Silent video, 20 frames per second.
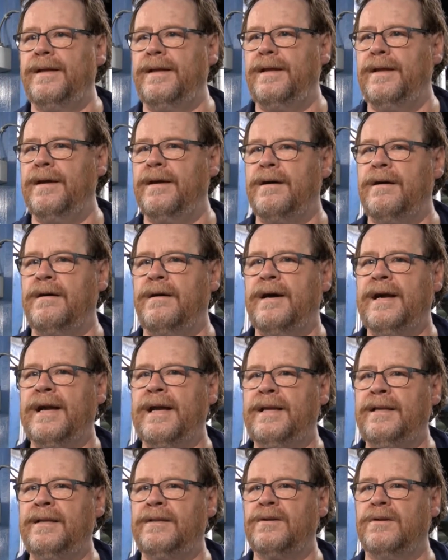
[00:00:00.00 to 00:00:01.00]
Yeah,
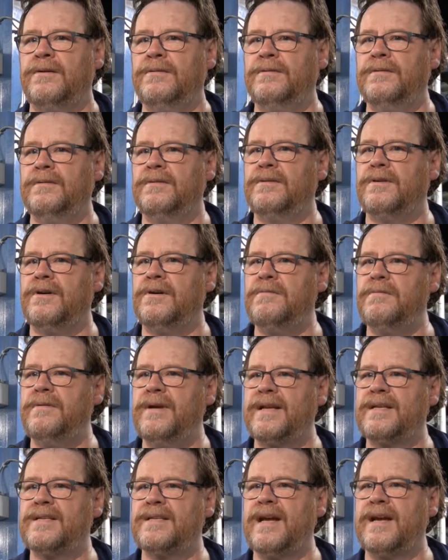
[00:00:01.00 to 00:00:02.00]
I don't know
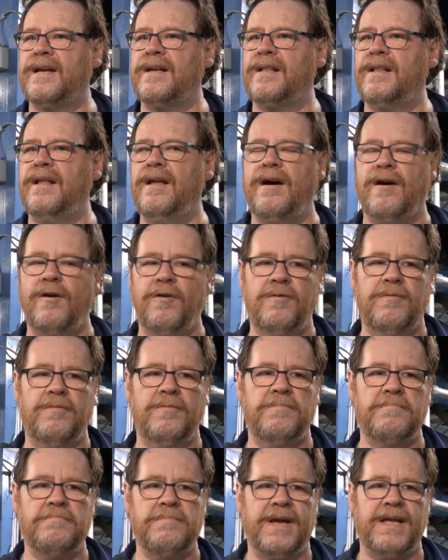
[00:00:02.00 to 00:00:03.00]
exactly how
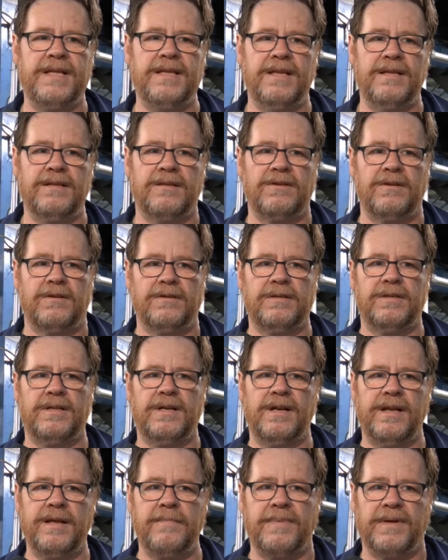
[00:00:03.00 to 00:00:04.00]
many in
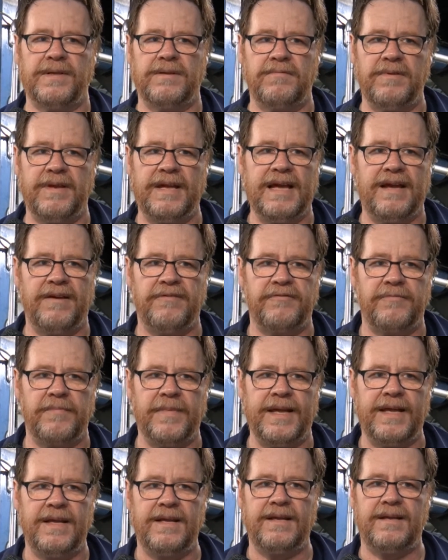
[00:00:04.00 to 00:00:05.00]
totally, but we have
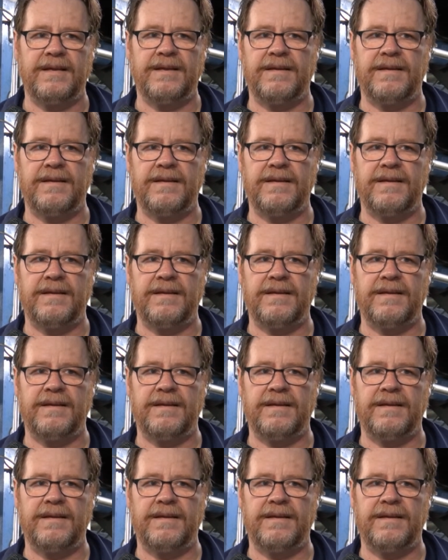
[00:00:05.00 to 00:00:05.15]
made.